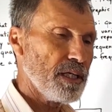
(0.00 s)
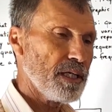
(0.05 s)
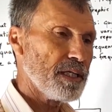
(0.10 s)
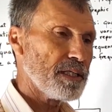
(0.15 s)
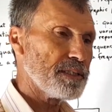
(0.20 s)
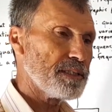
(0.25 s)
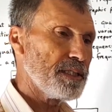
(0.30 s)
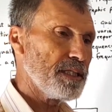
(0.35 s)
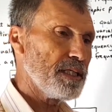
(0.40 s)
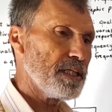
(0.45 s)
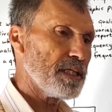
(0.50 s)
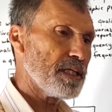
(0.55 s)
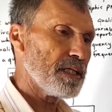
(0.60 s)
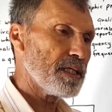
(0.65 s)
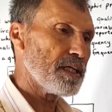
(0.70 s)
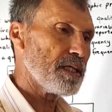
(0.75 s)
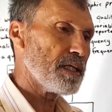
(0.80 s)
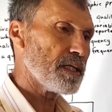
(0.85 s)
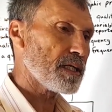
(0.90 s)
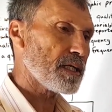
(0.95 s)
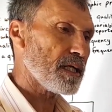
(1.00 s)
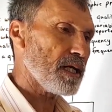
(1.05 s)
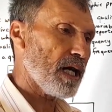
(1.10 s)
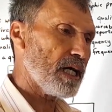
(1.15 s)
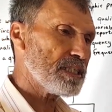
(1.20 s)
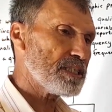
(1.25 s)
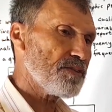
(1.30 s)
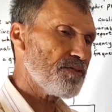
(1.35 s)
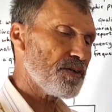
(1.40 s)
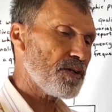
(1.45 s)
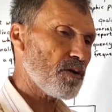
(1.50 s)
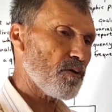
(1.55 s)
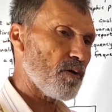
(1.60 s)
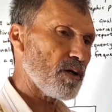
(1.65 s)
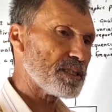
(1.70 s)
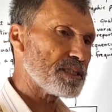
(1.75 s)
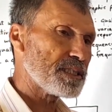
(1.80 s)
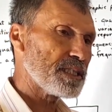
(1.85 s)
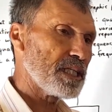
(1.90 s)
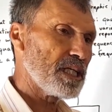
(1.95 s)
the class
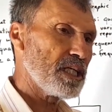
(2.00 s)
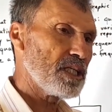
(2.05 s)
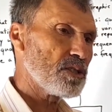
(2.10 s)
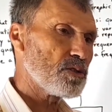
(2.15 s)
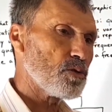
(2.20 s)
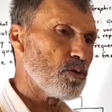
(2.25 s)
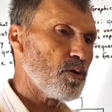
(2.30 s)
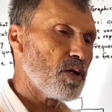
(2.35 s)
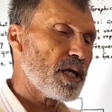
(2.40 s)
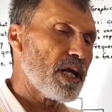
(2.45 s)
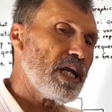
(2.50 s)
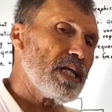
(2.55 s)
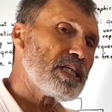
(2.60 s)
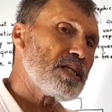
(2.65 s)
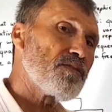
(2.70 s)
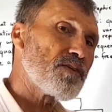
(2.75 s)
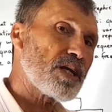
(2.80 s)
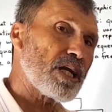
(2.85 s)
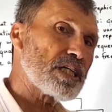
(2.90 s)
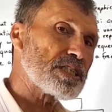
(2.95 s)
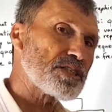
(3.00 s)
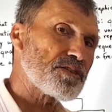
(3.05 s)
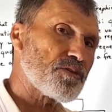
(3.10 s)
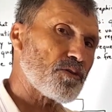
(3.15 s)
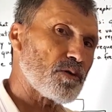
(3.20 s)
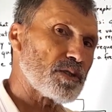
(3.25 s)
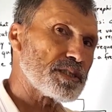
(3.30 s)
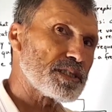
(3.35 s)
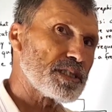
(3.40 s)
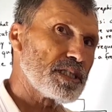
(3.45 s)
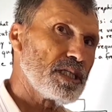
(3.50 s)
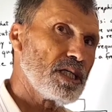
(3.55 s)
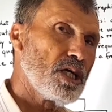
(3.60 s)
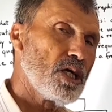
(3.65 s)
frequency into a relative class frequency,